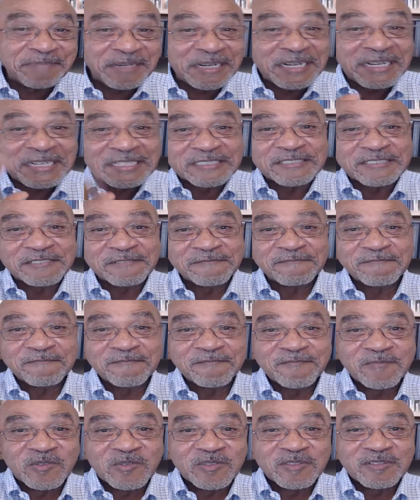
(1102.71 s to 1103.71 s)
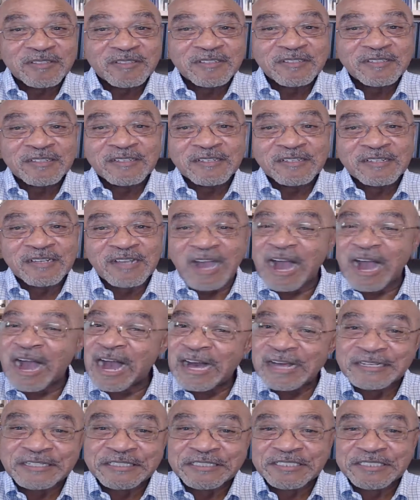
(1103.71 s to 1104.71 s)
but
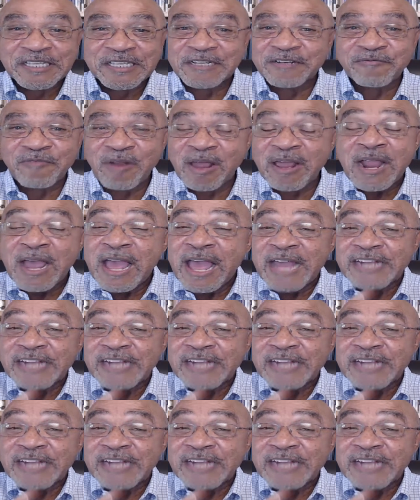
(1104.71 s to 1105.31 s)
God is getting ready.